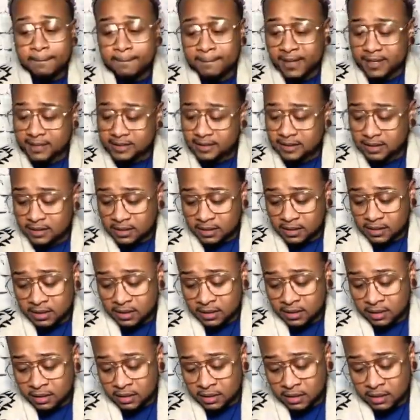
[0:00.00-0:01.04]

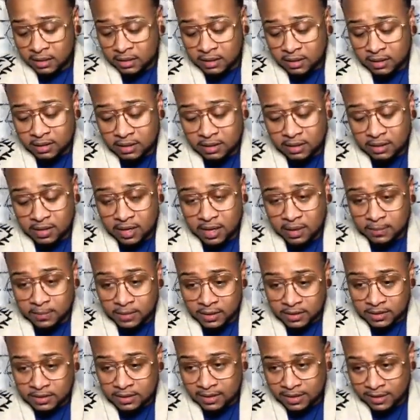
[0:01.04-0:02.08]
Basically, I'm
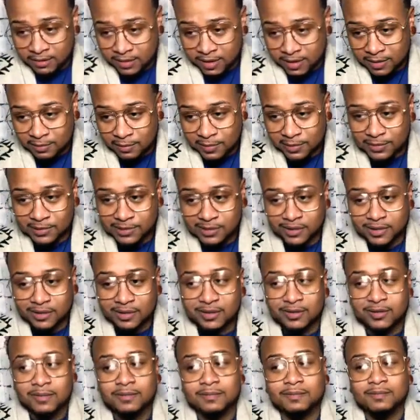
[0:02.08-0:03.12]
gonna start writing
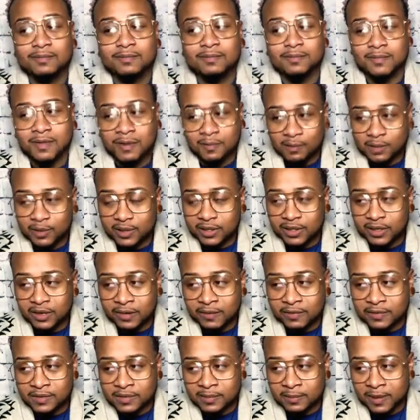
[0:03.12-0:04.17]
music. I'm really
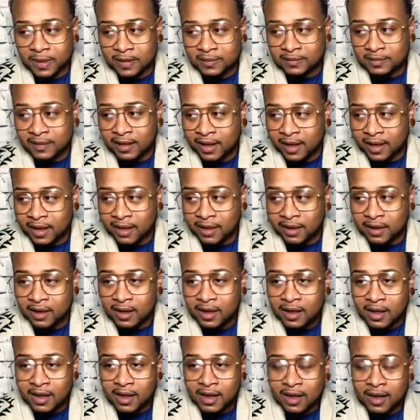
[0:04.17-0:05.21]
nervous about that.
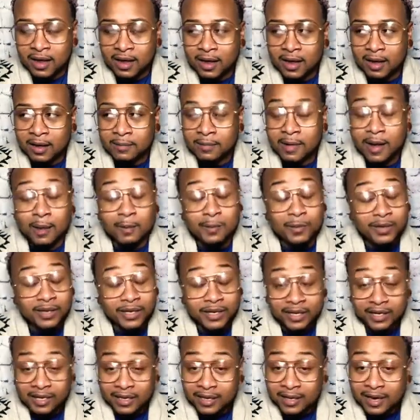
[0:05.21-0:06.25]
I'm really
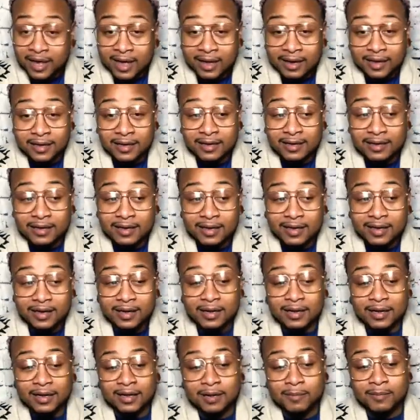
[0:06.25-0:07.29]
good at it.
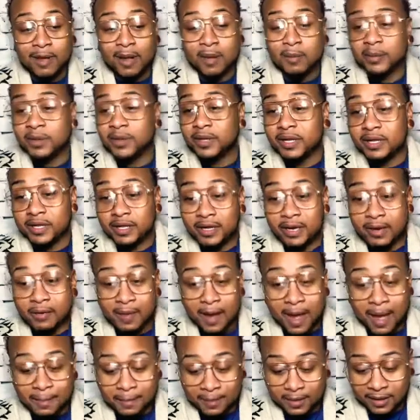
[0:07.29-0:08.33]
I'm really good at
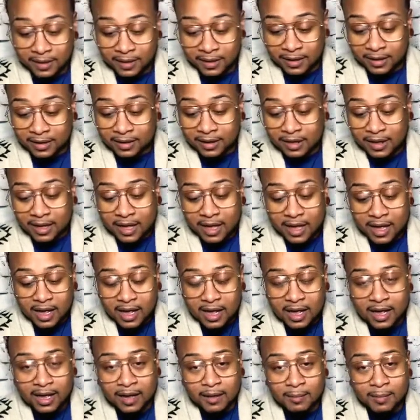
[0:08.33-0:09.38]
rapping.
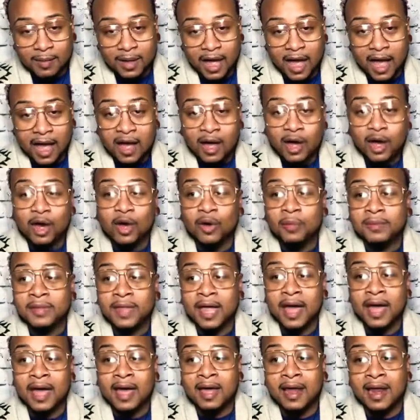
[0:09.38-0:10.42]
I hope
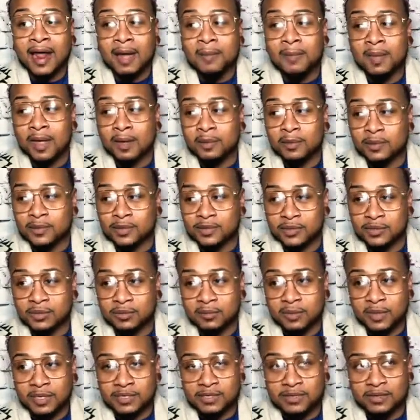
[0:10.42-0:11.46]
that I'm able to
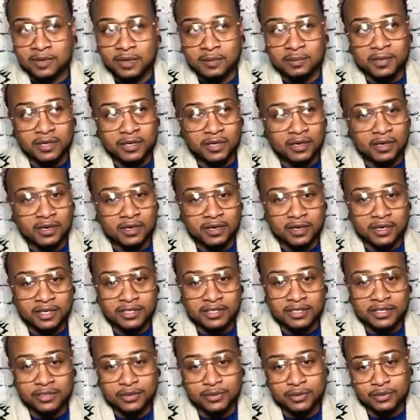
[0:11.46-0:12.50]
muster up the
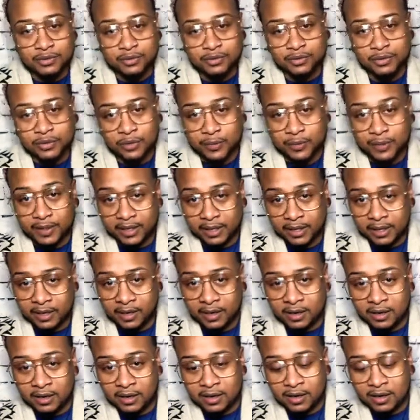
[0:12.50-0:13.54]
courage to do it
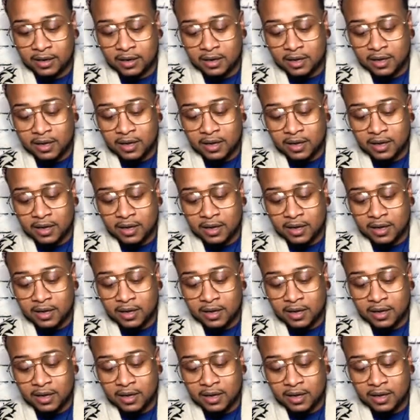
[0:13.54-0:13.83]
here.